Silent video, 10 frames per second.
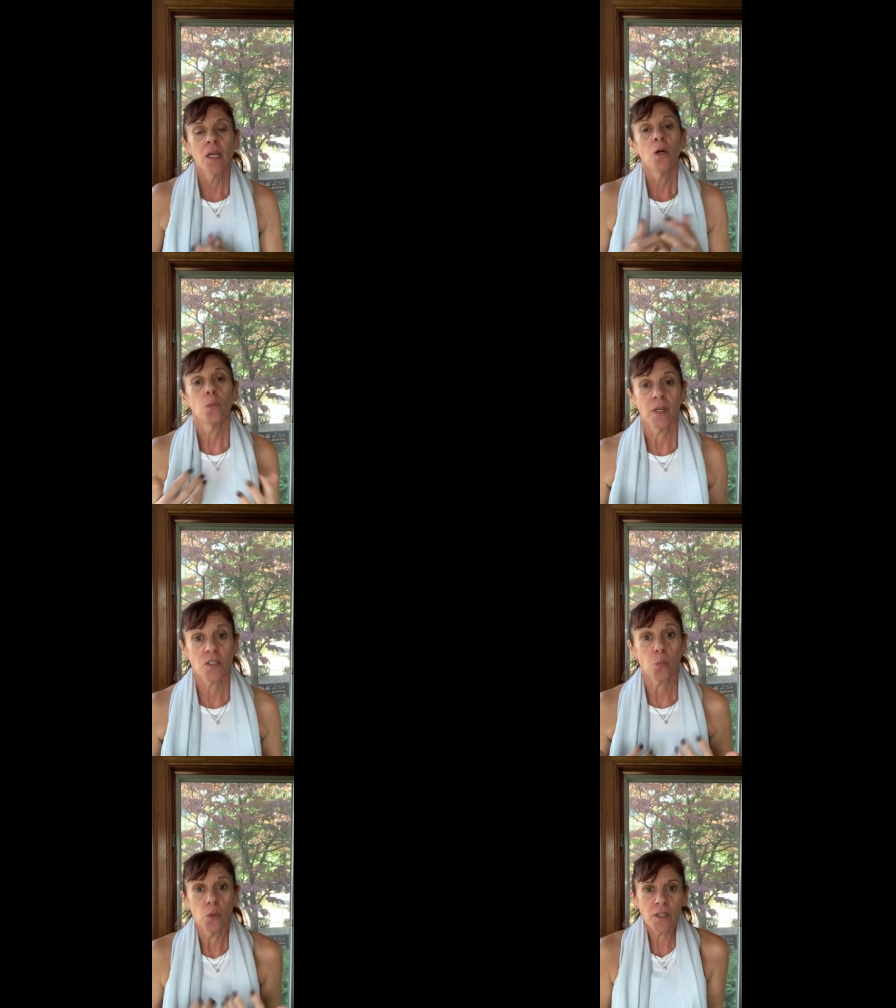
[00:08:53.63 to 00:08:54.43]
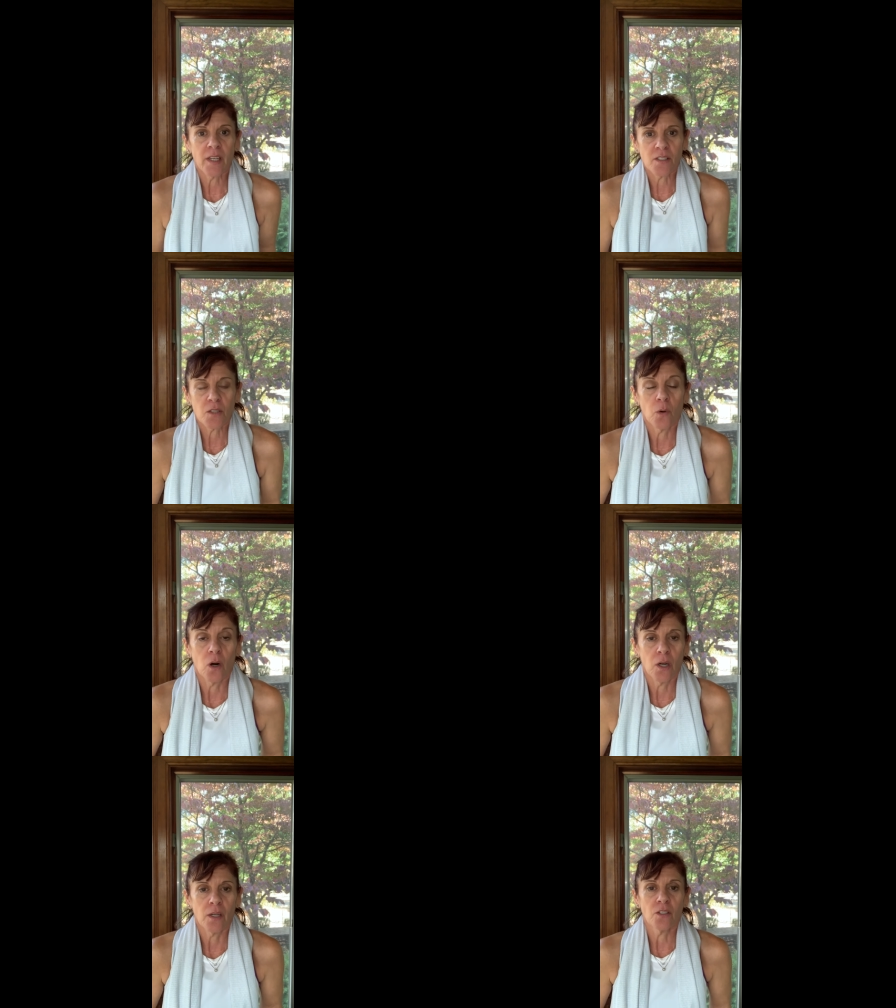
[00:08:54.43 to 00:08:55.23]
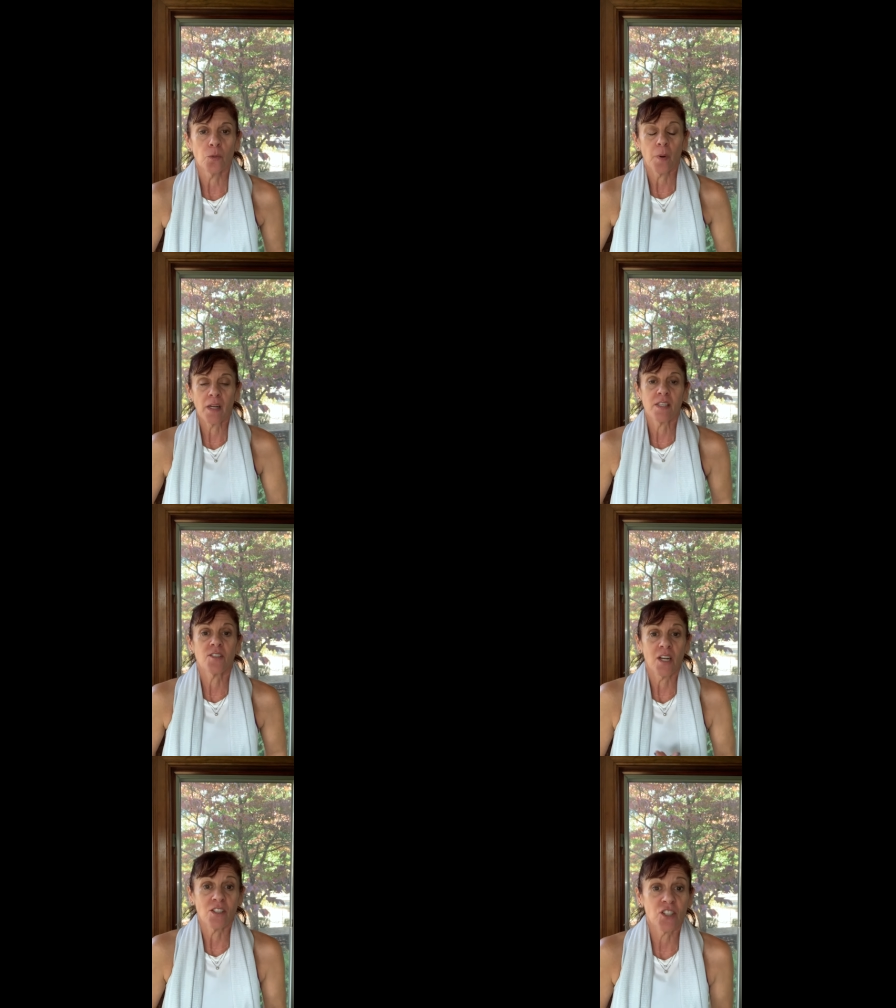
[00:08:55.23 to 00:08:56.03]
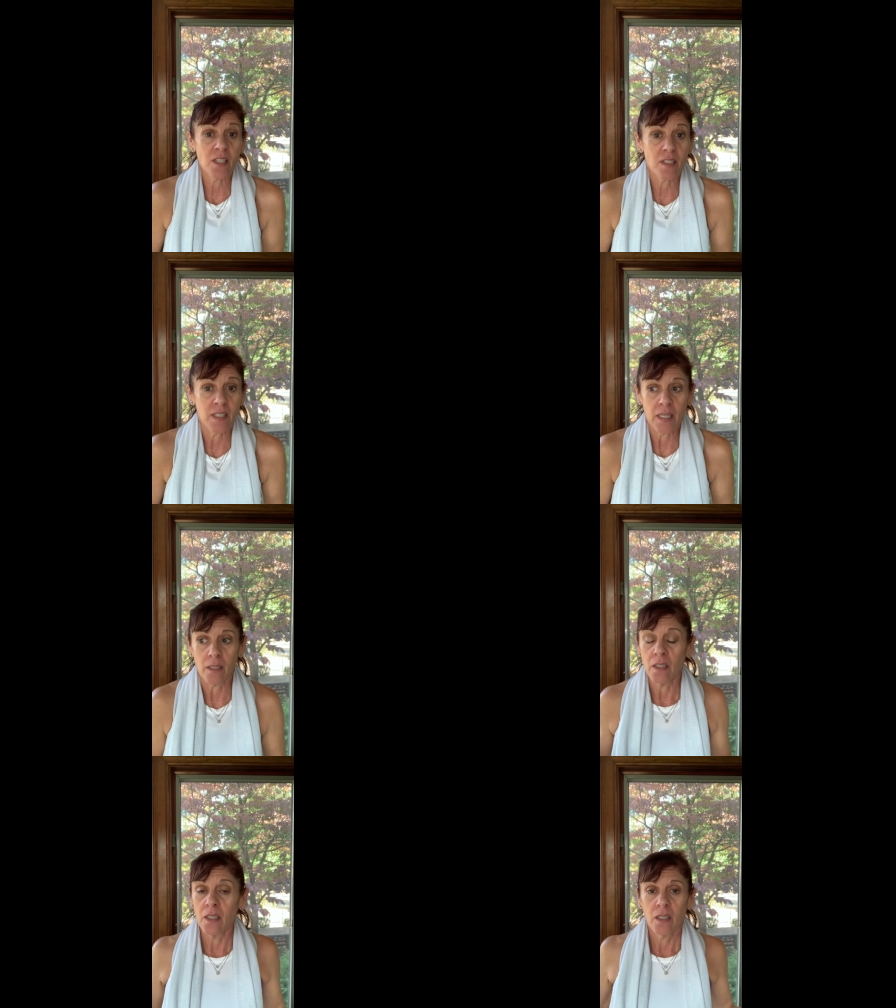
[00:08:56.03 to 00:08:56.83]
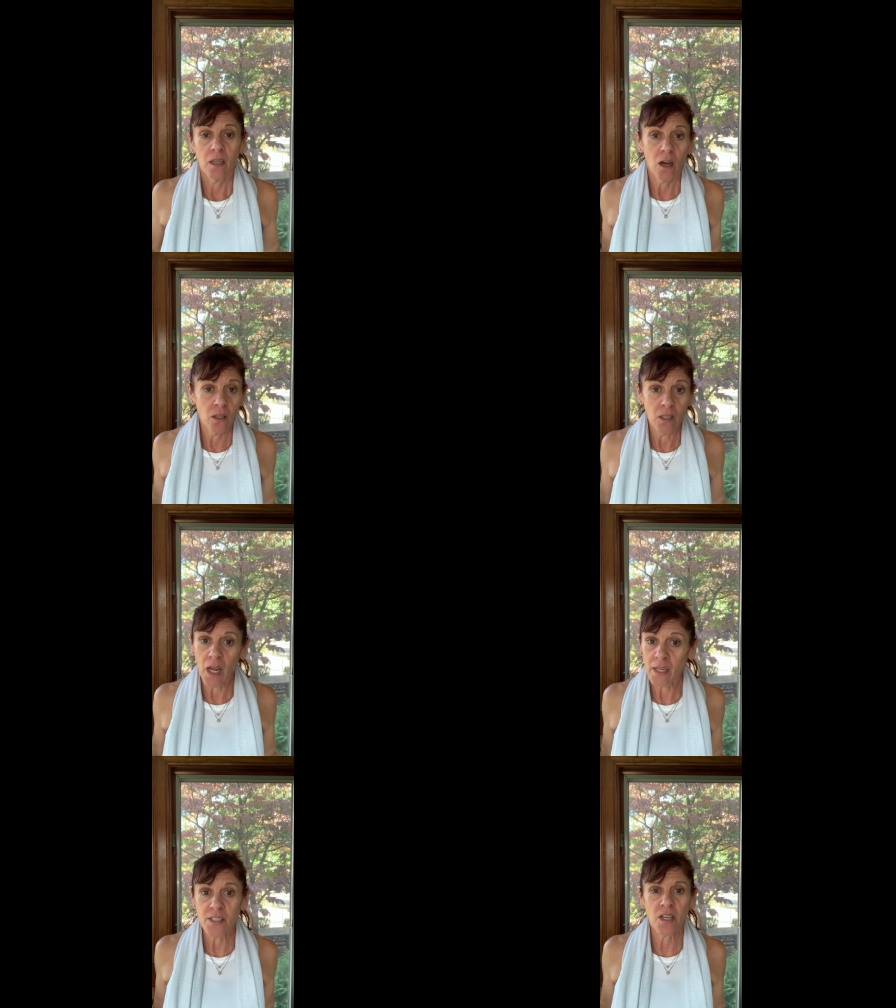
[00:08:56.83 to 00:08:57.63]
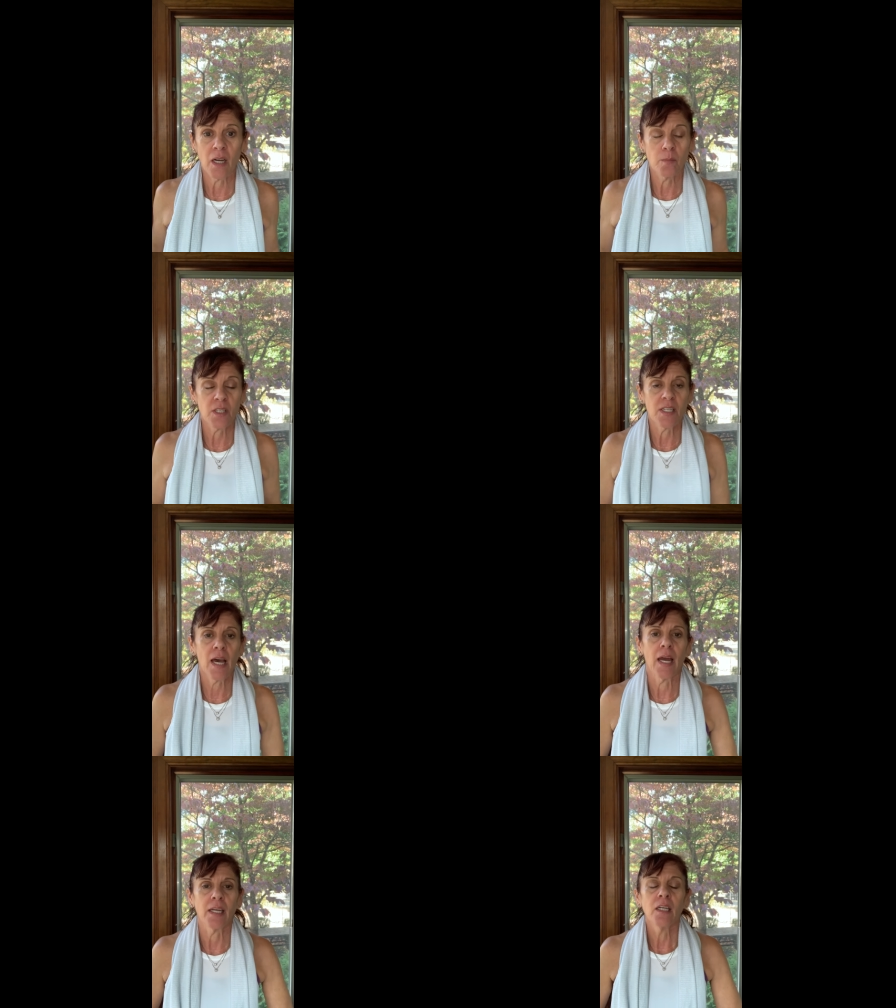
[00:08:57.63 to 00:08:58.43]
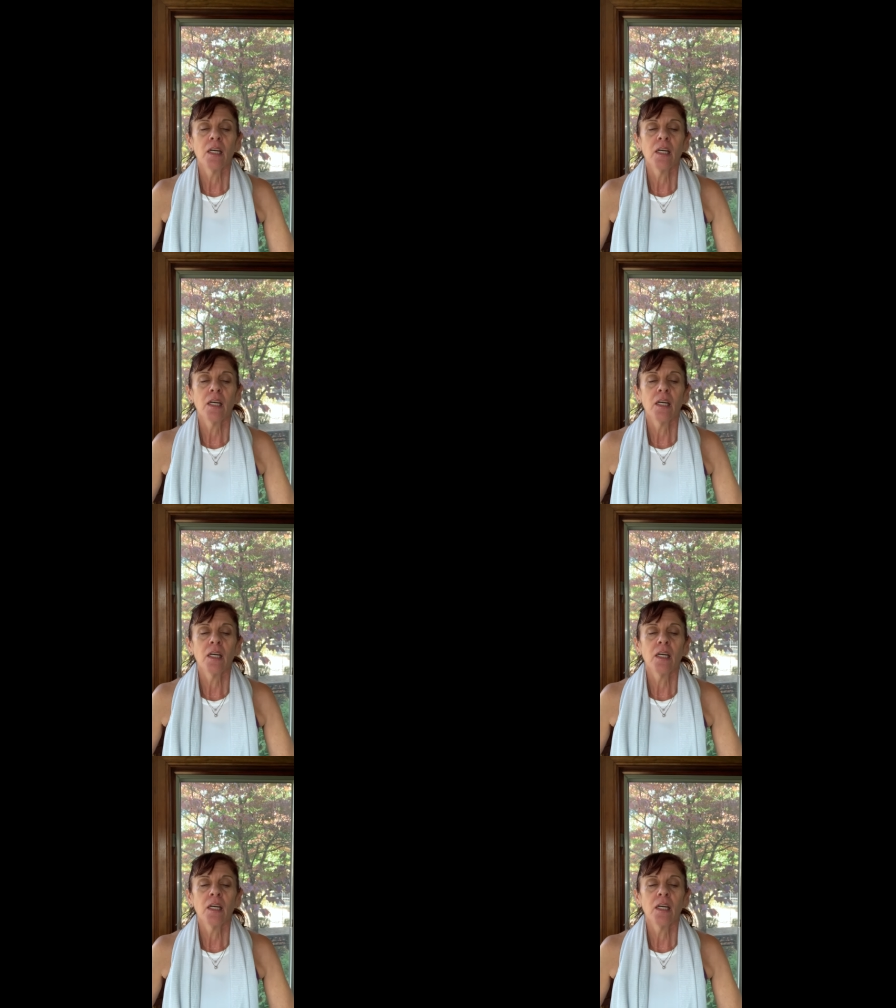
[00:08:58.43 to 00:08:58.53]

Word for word: when it's working so hard and your body's digesting a lot of times a day.